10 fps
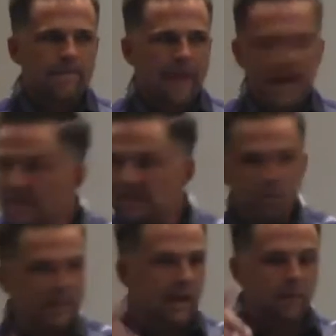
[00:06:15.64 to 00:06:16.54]
and this
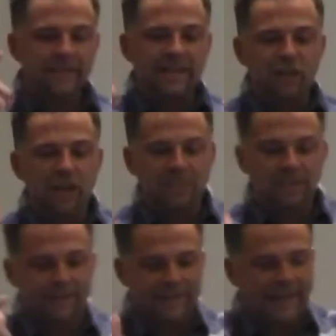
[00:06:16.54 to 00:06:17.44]
becomes a
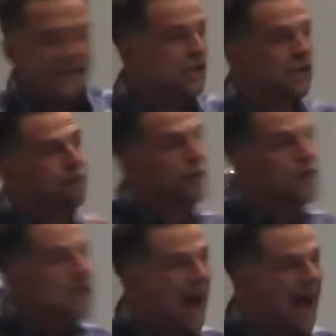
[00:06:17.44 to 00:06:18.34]
justification for
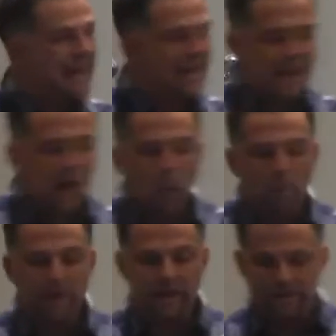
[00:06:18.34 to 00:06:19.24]
not
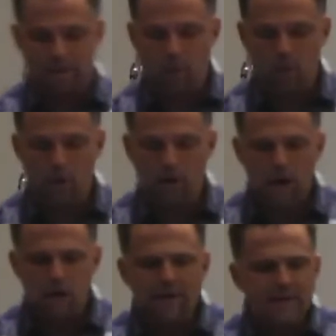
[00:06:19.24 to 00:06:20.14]
helping the poor,
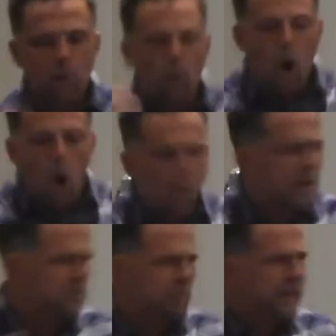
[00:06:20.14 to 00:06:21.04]
right? There will
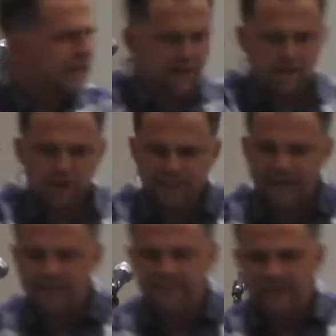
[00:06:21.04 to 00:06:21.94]
always be another
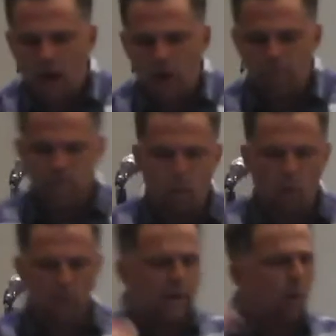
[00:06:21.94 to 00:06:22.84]
chance to help the
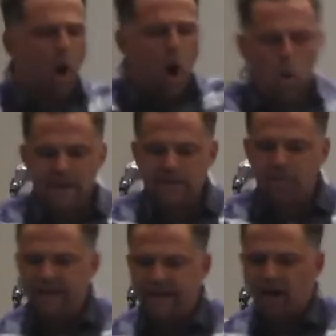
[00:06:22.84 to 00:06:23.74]
poor. They will always
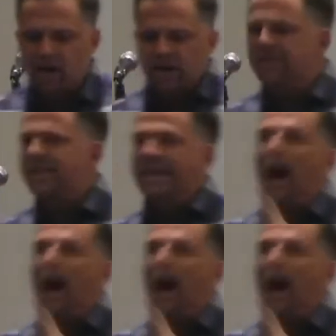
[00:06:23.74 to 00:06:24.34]
be there. The